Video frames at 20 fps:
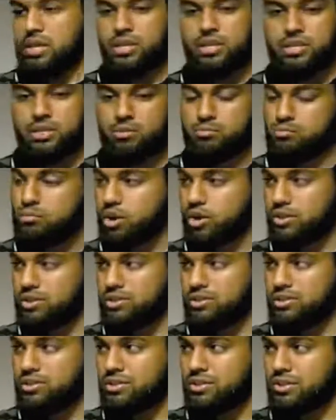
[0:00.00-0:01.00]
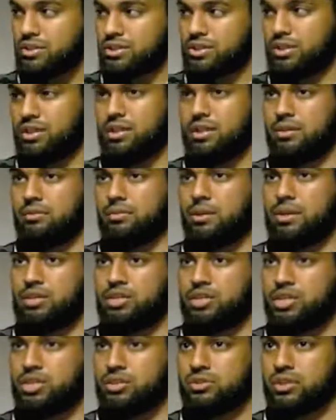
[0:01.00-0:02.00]
These are books
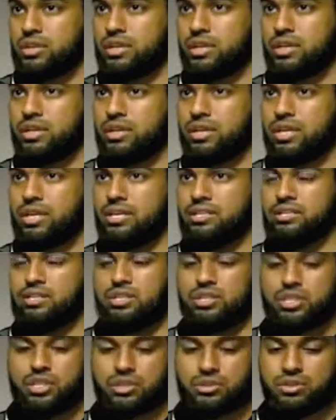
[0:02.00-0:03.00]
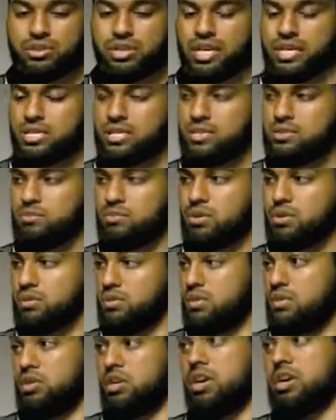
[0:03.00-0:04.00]
among children. Now the thing is, the children like these
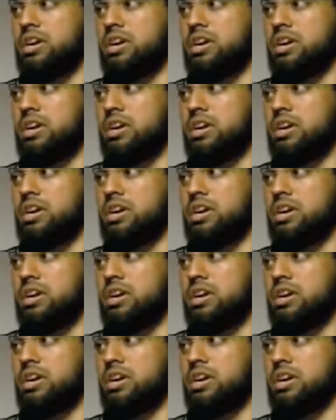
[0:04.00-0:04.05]
books,